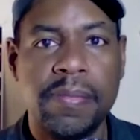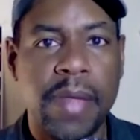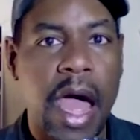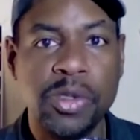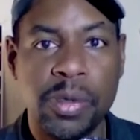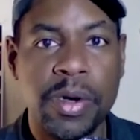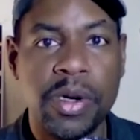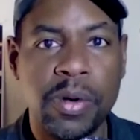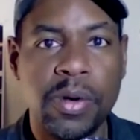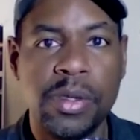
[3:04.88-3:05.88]

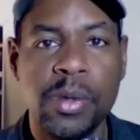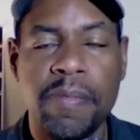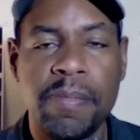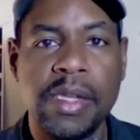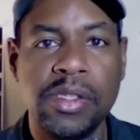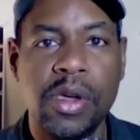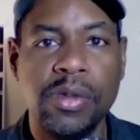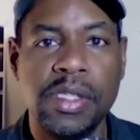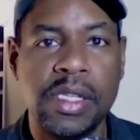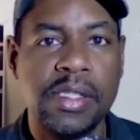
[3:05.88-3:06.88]
entrepreneurs who have been
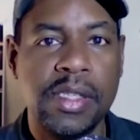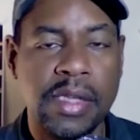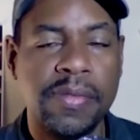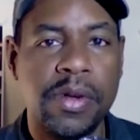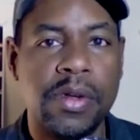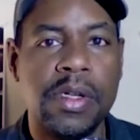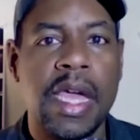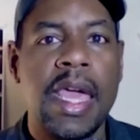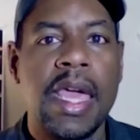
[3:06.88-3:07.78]
so successful,